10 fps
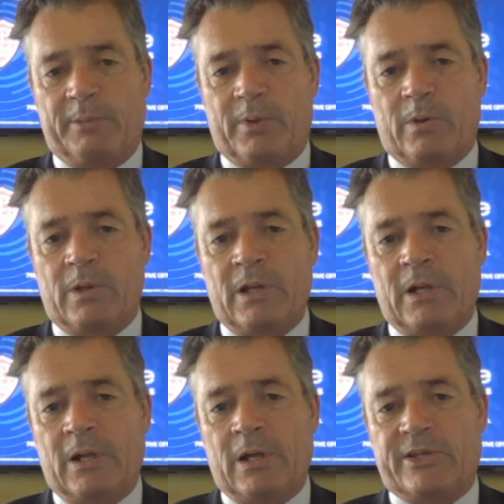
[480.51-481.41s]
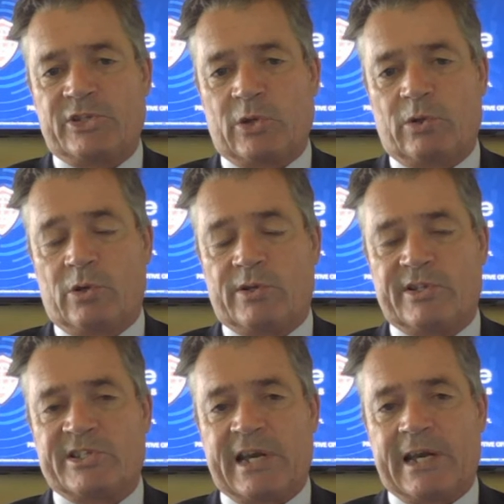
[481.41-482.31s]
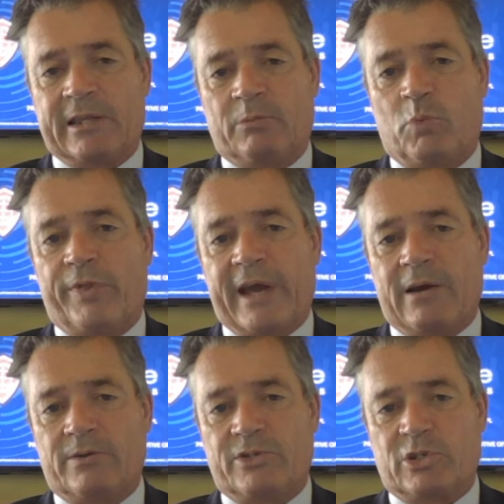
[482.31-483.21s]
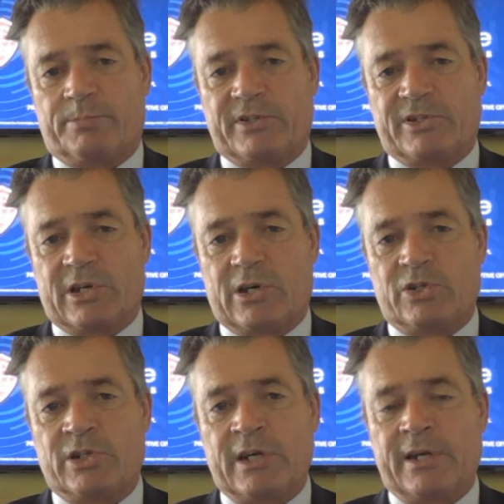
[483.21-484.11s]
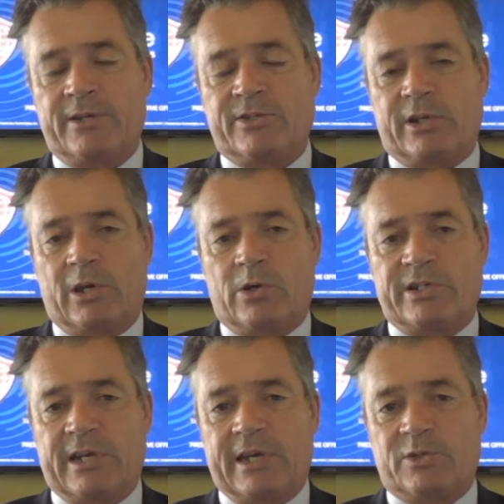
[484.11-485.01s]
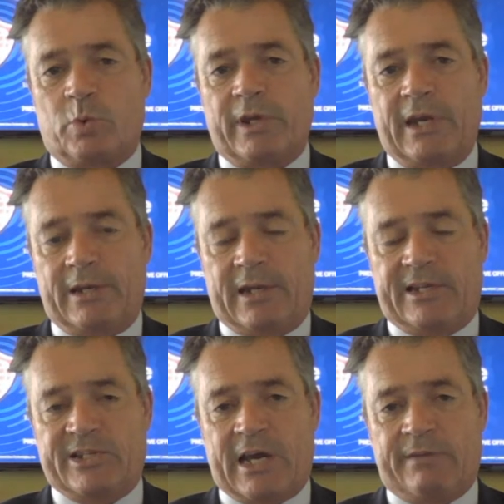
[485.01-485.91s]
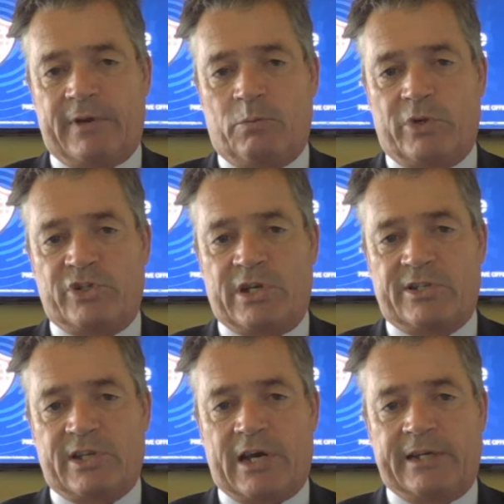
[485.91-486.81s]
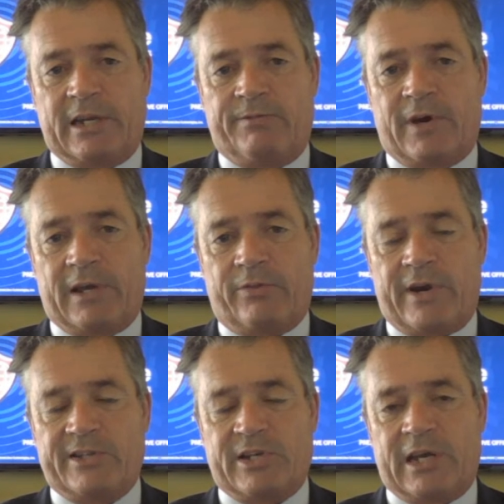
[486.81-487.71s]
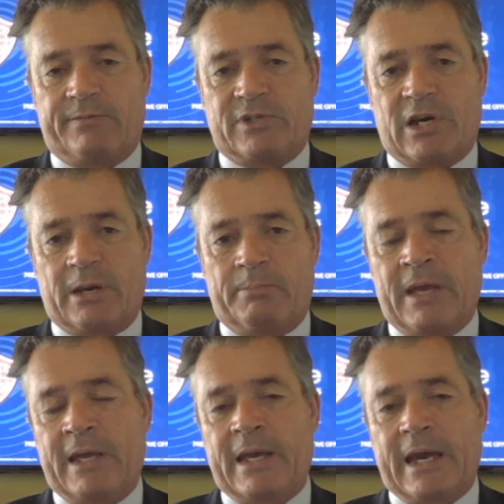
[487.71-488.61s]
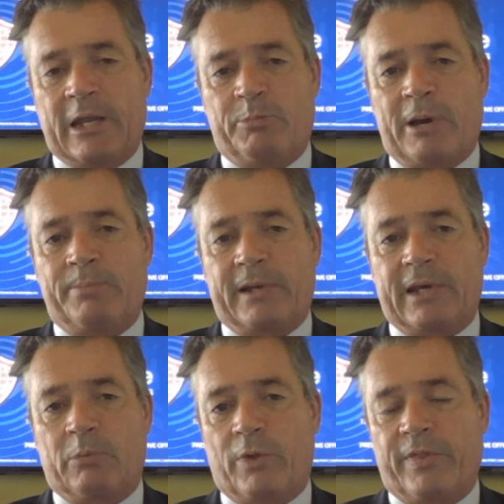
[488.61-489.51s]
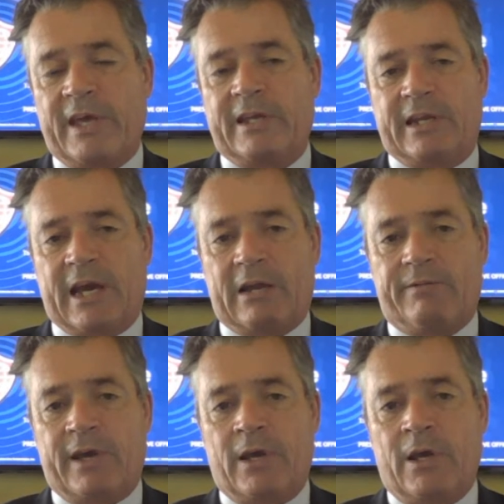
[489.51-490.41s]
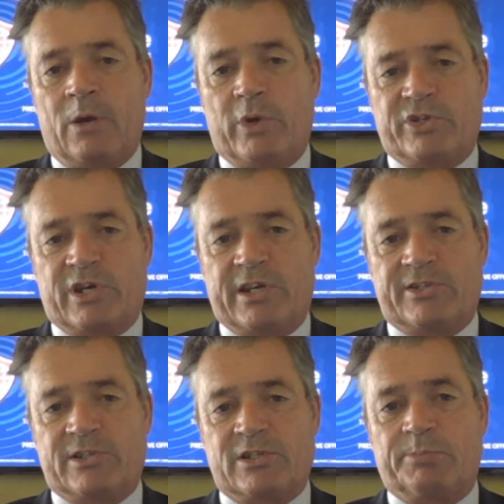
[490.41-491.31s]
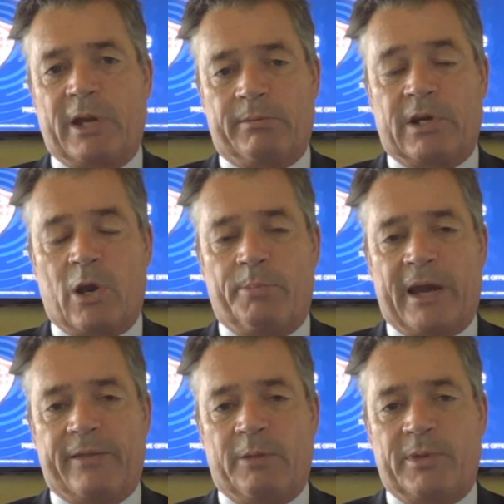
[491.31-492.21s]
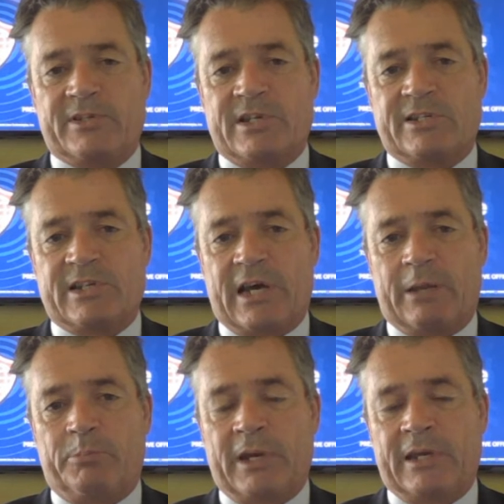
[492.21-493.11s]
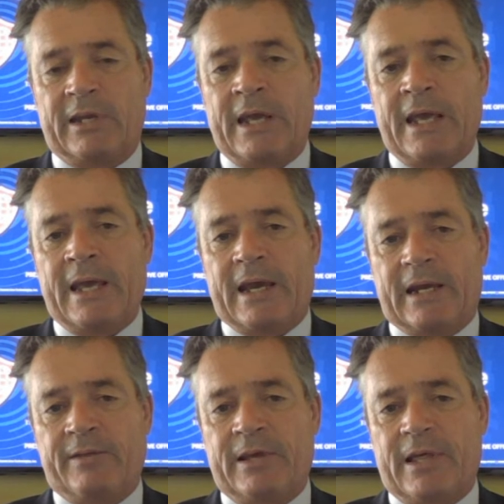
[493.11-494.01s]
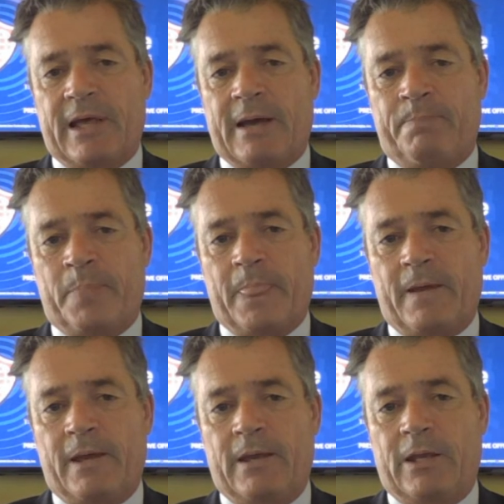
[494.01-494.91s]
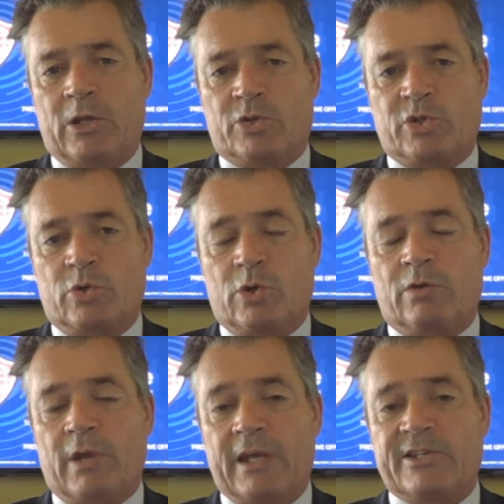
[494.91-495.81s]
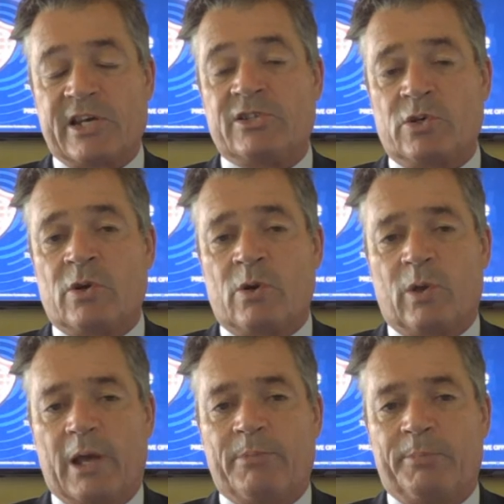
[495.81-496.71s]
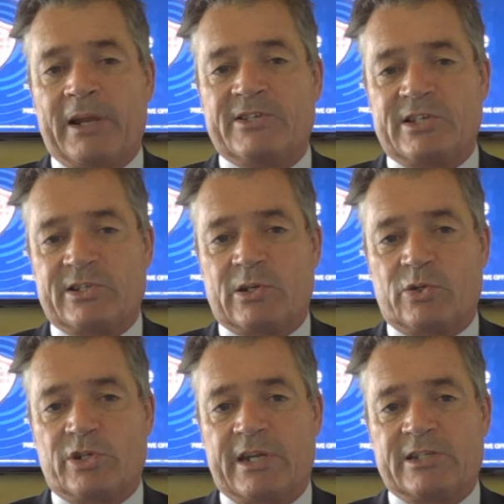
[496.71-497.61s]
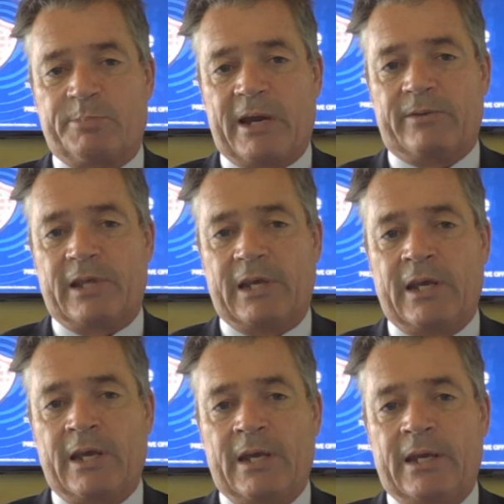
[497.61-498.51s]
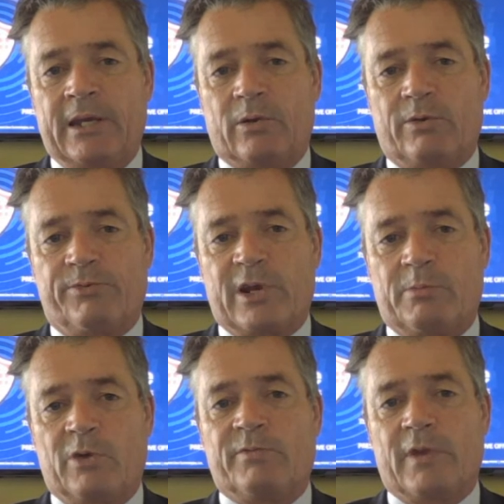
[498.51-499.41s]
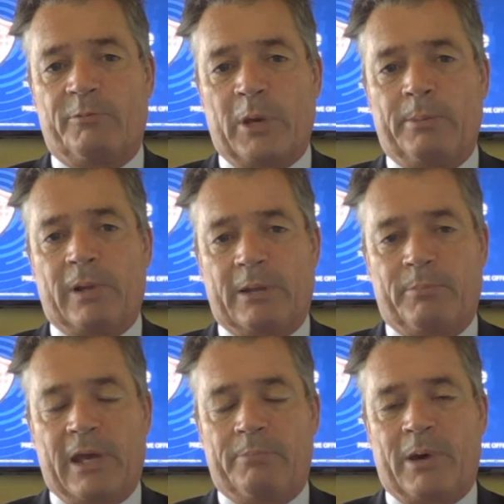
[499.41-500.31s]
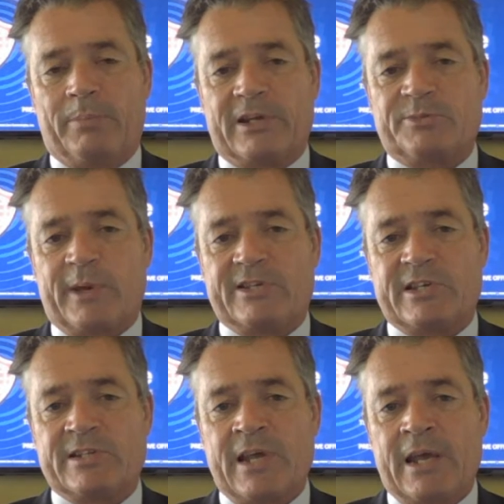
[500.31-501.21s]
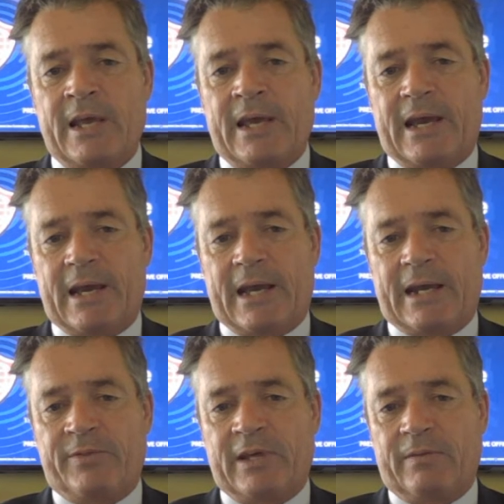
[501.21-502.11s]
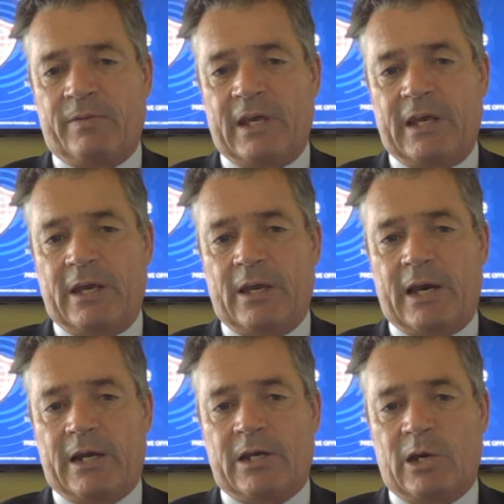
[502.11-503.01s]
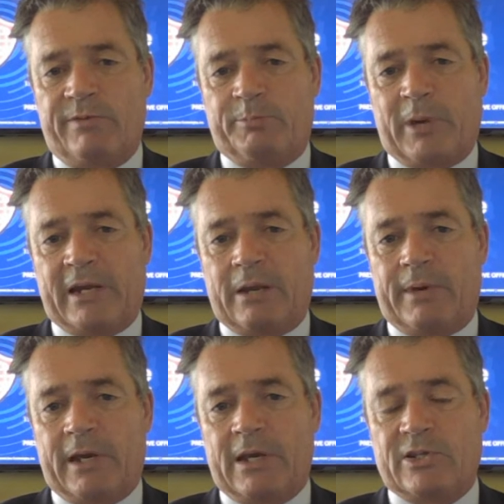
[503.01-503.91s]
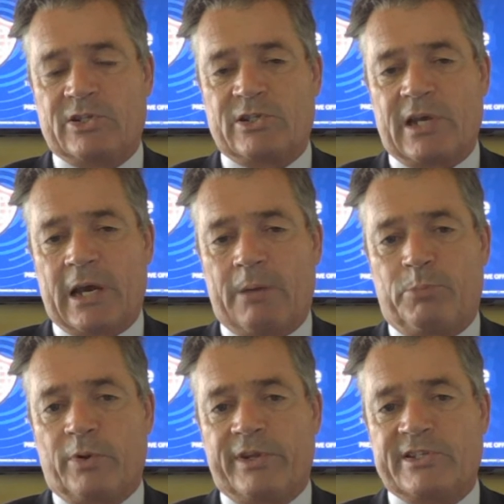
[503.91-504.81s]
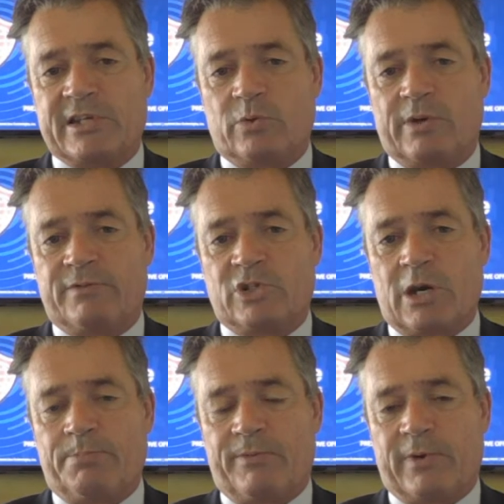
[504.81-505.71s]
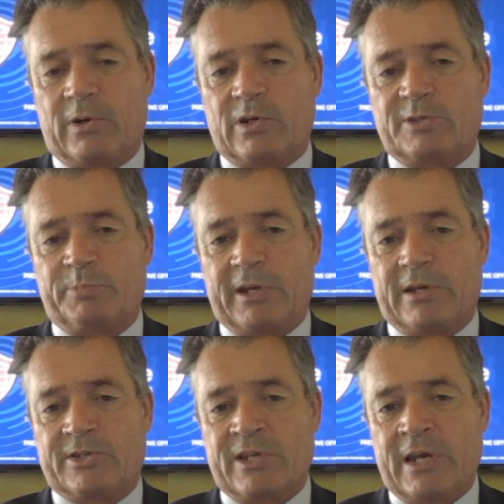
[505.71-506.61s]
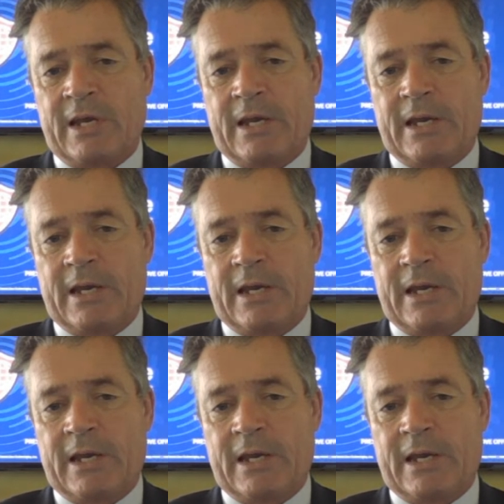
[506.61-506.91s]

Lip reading: of people so that you can scan them without stop and search, security gets what it needs out of it, which is identifying threats ahead of time, and the public get what they need out of it, which is to be able to go about their business unimpeded. And I think, so you can, in a sense, you can call it a mobility solution. It's about the free movement of people in public spaces. And I think the COVID pandemic has brought this into even sharper focus, because